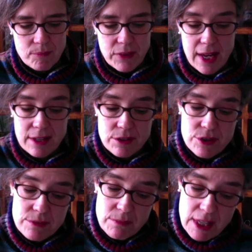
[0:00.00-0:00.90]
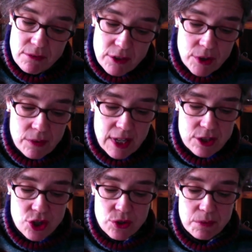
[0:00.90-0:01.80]
And even though that
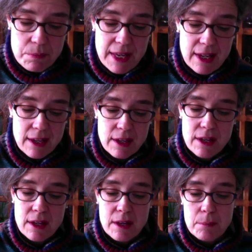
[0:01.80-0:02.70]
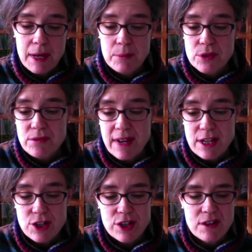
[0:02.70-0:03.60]
shouldn't be my
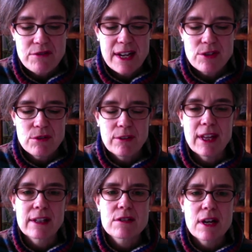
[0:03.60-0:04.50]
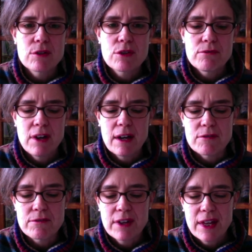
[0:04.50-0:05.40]
motivation, if I do things out of
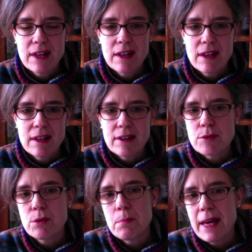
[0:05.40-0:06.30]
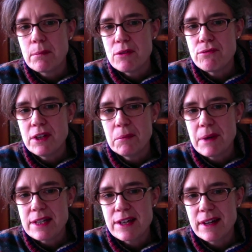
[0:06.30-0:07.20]
love, that will make me feel
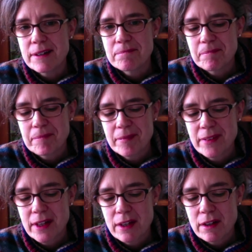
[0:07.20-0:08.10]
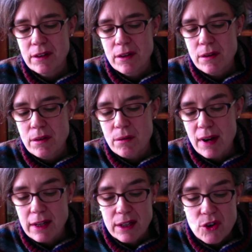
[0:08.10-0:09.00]
better.
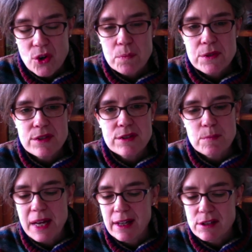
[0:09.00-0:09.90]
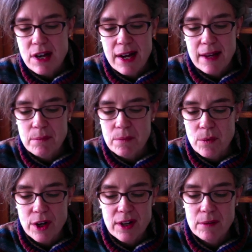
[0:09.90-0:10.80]
Running groups, spending time
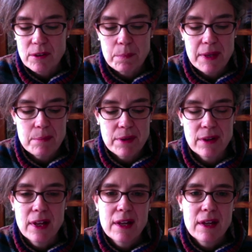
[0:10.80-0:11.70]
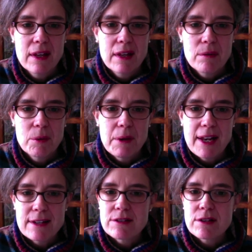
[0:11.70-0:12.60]
working with people will be
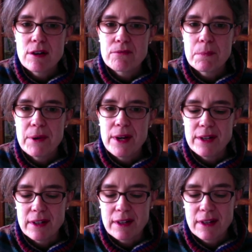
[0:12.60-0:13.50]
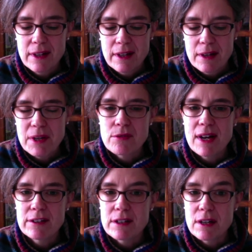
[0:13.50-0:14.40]
less of a burden, but
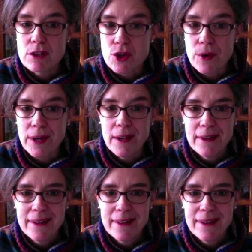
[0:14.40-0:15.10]
rather a joy.